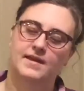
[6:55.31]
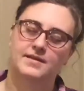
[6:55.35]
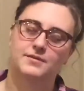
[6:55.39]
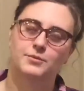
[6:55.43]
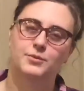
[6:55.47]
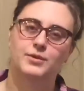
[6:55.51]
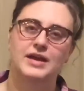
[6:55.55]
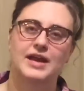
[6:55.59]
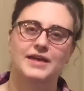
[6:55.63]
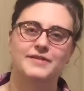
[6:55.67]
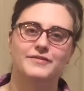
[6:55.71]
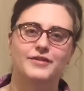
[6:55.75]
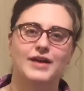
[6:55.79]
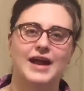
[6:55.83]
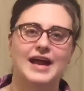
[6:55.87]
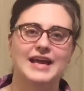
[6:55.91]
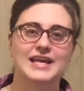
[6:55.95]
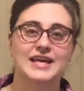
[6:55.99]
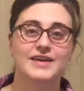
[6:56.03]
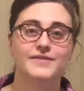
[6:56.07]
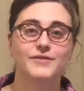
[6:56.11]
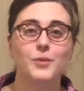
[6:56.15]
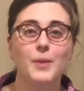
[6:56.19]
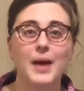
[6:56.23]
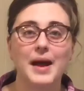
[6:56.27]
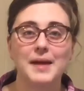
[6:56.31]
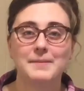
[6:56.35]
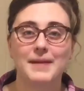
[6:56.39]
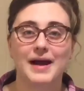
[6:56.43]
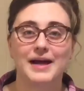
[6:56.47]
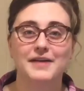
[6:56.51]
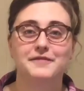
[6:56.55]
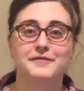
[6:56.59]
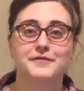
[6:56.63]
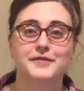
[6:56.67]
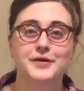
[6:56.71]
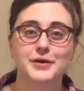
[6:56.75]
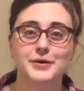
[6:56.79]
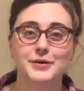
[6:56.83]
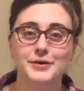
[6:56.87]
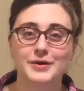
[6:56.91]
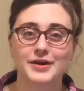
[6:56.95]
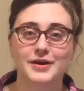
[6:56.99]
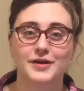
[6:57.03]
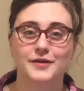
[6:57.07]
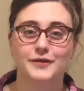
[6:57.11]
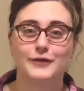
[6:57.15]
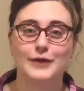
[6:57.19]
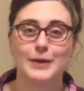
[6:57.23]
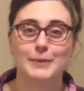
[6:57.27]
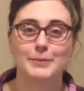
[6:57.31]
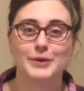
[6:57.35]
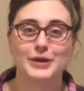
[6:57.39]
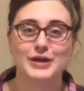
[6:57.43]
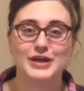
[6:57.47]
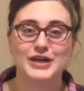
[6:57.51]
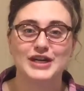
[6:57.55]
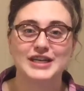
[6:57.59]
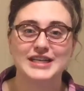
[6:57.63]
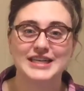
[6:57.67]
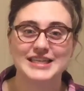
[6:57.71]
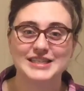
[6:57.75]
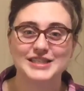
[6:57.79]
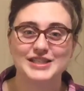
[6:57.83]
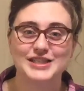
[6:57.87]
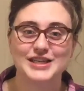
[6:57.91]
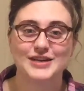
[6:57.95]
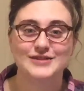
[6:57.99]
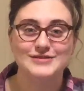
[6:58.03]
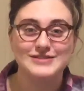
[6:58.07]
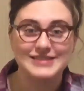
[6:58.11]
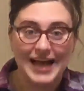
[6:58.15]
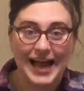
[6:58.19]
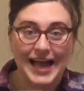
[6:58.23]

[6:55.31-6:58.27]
Whenever I give away my food from the cooking shows,